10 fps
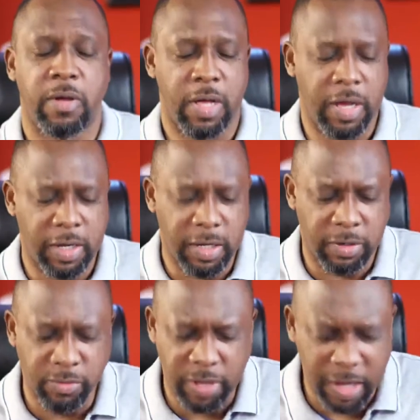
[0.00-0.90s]

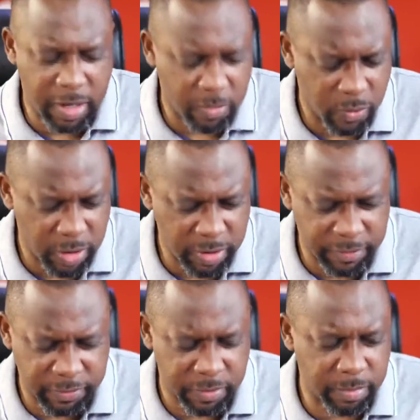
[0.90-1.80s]
Hallelujah.
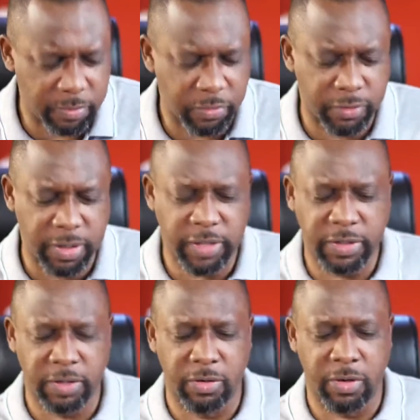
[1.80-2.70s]
Wonderful. Praise
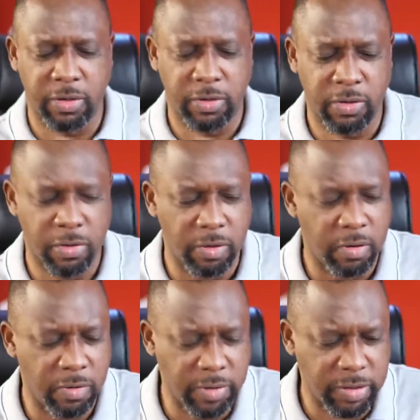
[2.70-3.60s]
the Lord.
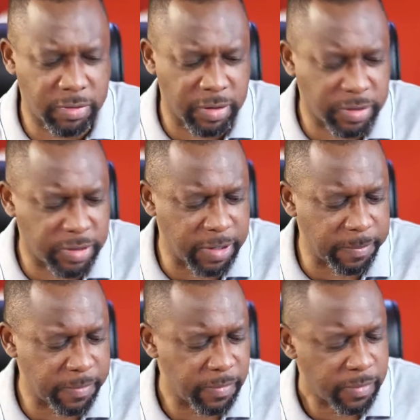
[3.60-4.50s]
Glory to his
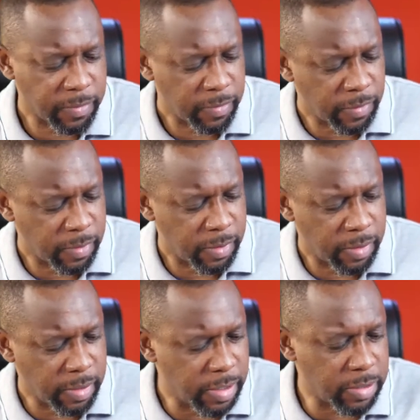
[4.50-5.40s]
name.
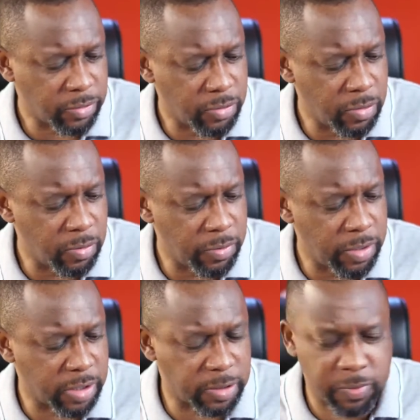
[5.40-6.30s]
Yes, you'll
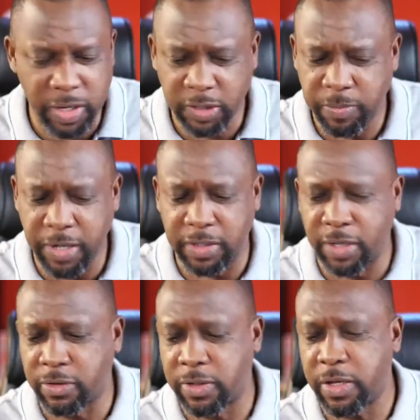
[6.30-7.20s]
be
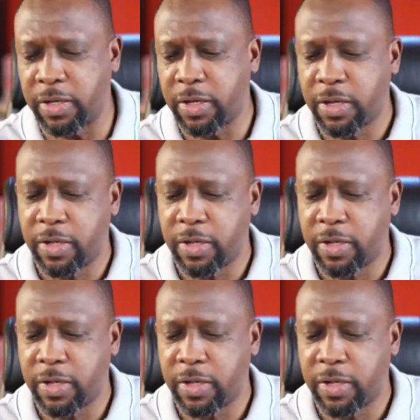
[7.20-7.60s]
expectant, okay?